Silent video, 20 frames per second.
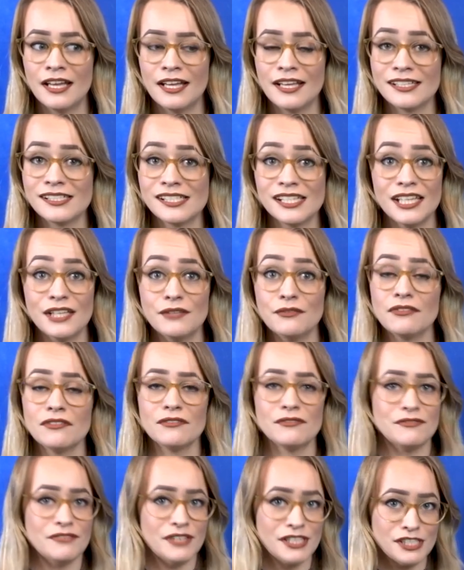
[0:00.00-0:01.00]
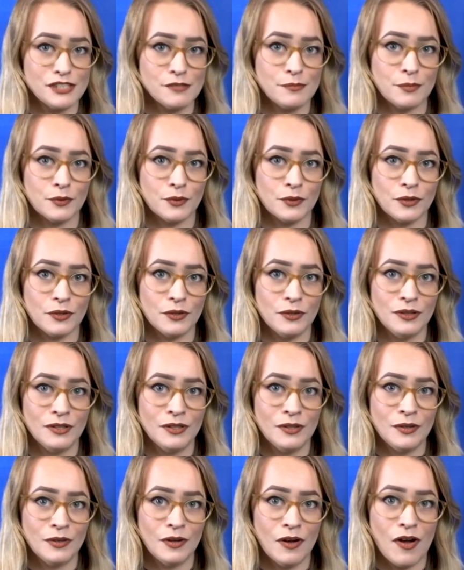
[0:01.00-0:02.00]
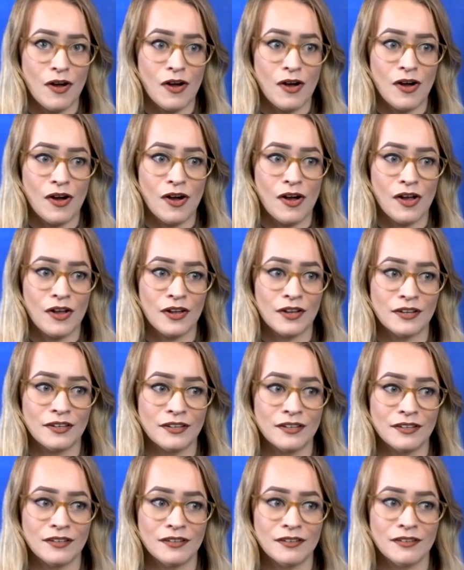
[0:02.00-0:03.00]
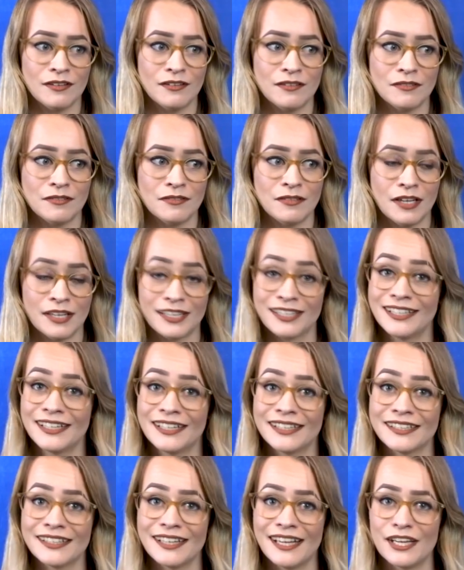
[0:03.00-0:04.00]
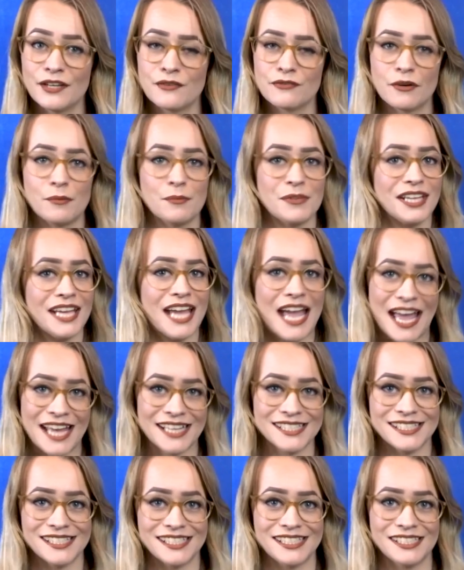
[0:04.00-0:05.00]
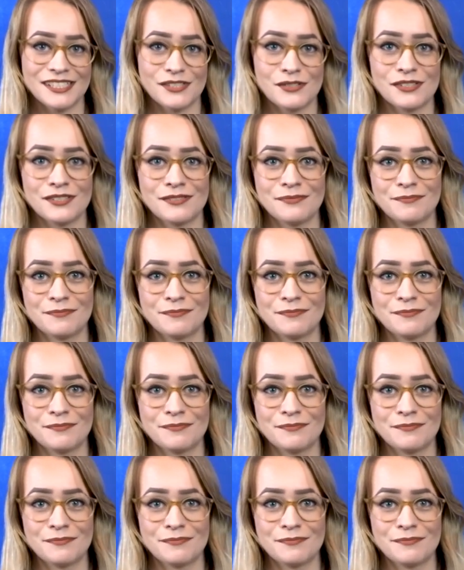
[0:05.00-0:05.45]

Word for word: is even visible on a clear day from the Andes.